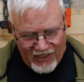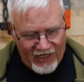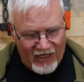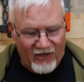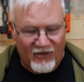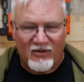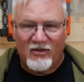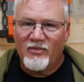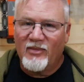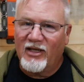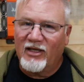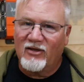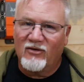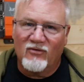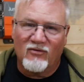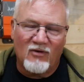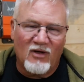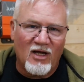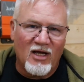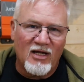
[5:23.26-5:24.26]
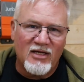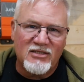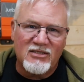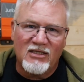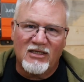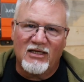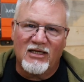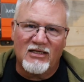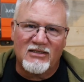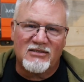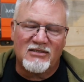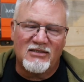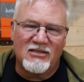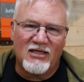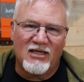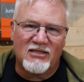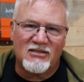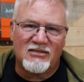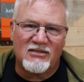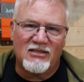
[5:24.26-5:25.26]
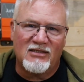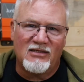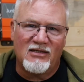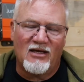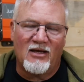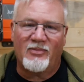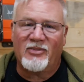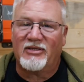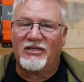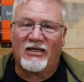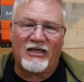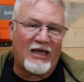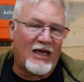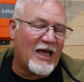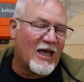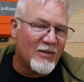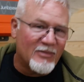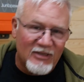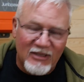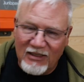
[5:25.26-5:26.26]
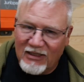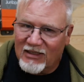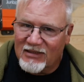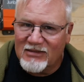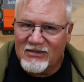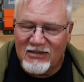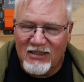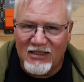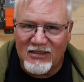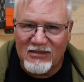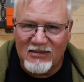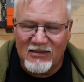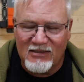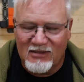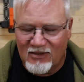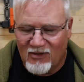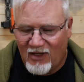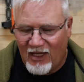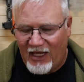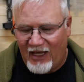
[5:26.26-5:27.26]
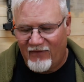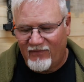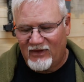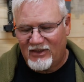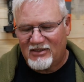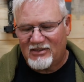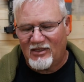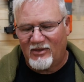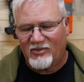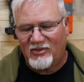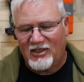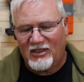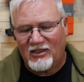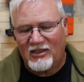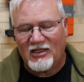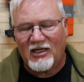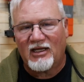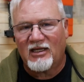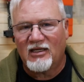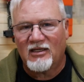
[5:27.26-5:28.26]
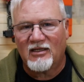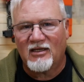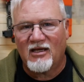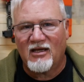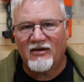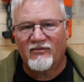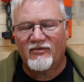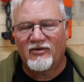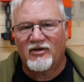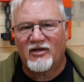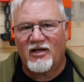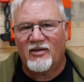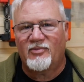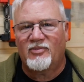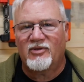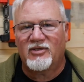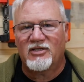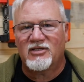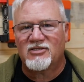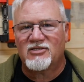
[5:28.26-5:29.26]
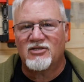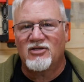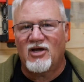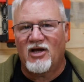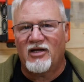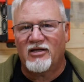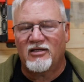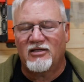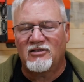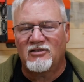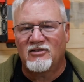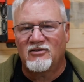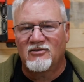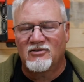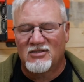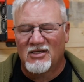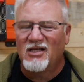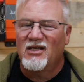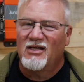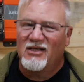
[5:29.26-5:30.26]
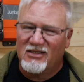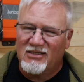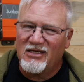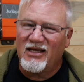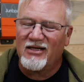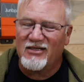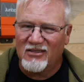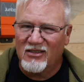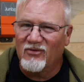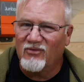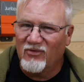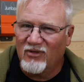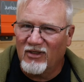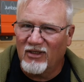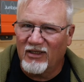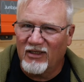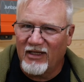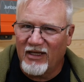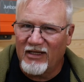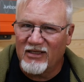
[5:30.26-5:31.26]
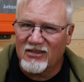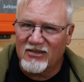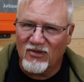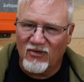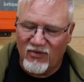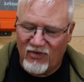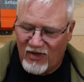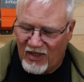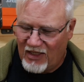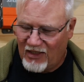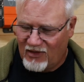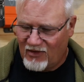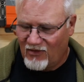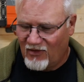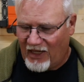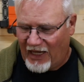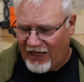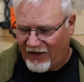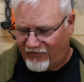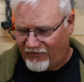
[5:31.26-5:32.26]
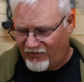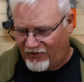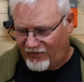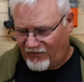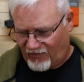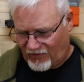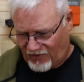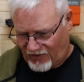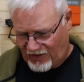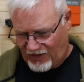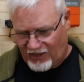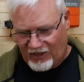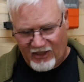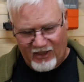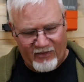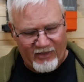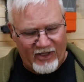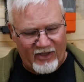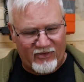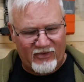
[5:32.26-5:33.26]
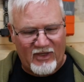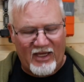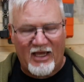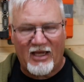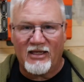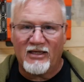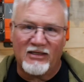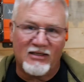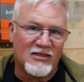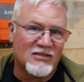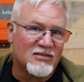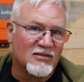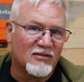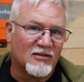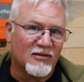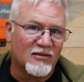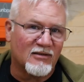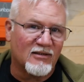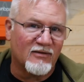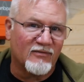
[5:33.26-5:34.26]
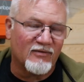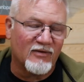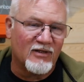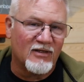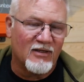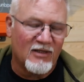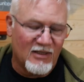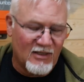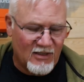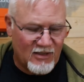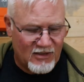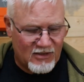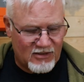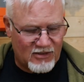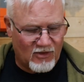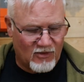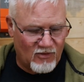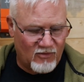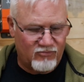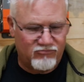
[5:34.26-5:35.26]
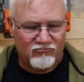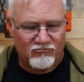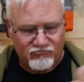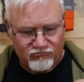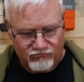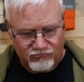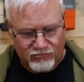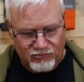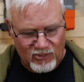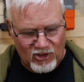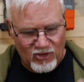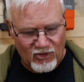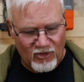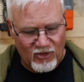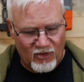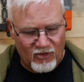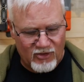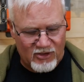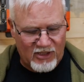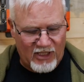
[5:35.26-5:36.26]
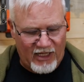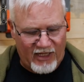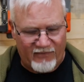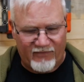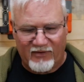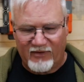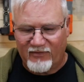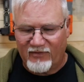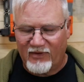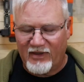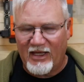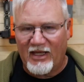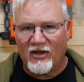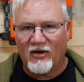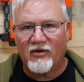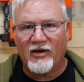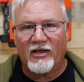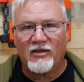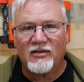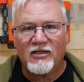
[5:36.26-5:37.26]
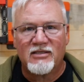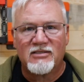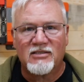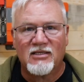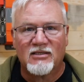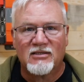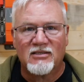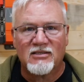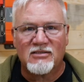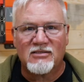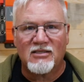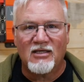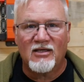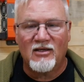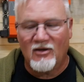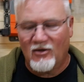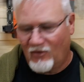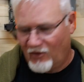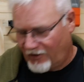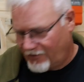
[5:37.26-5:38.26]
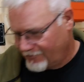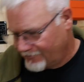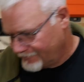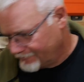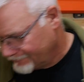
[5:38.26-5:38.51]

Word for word: Out in my garage, it gets dusty. Up at the cabin, it gets dusty. So having something that I can cover it up when it's not in use, it's actually really nice. So thank you, Aferiy, for thinking about that. It is a little different. So kudos to Aferiy for that. All right, let's get this thing going.